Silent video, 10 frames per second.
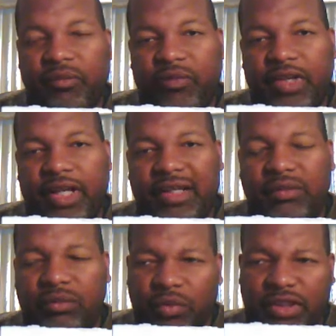Okay, now
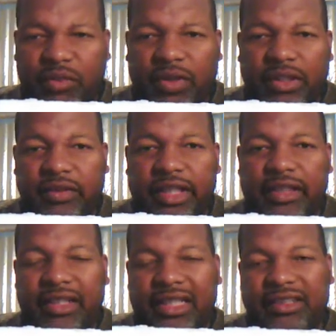what you want to do
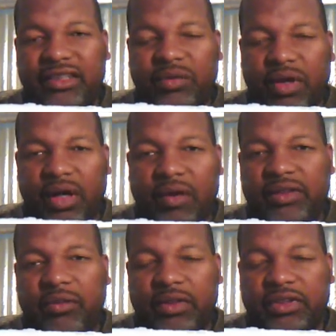here is you
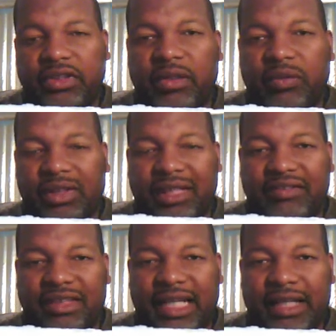always want to start with the
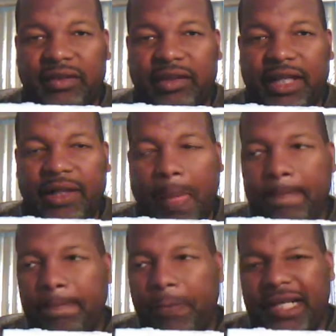left side, okay?
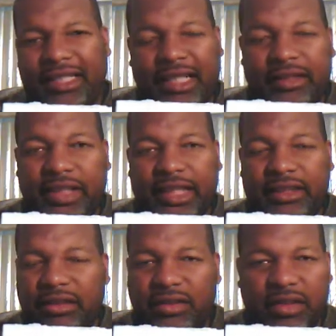And that's how you get it.
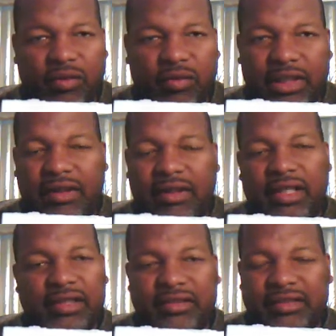You don't want to
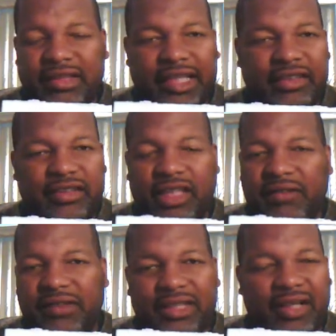say to yourself,
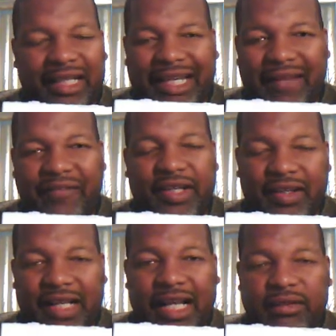you know, I can't figure
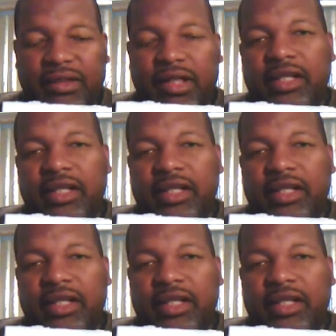it out.